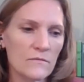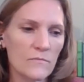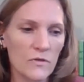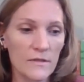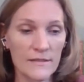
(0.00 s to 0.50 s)

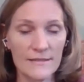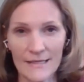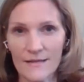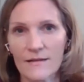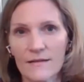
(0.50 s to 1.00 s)
more
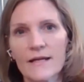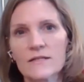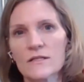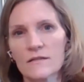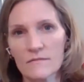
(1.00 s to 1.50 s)
data
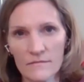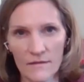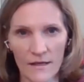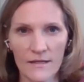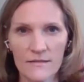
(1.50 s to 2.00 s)
collection,
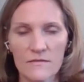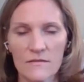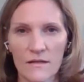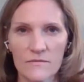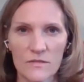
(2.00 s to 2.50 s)

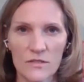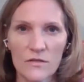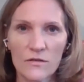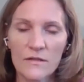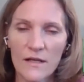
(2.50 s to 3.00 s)
as we
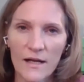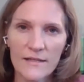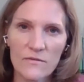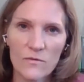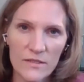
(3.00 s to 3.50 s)
just heard, the
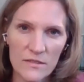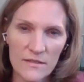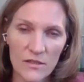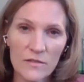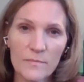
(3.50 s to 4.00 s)
kinds of
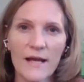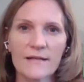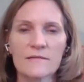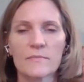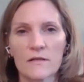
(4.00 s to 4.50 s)
questions that could be
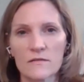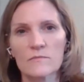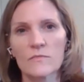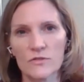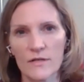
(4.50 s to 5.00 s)
asked, but
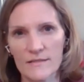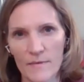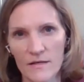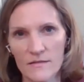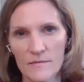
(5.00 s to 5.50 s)
also more
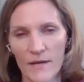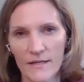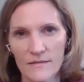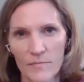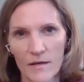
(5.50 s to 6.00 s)
transparency
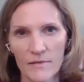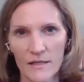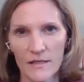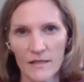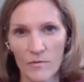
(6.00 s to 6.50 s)
back to the
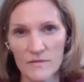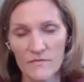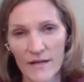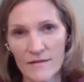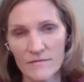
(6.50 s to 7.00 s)
public about what was
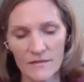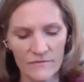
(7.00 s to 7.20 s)
found.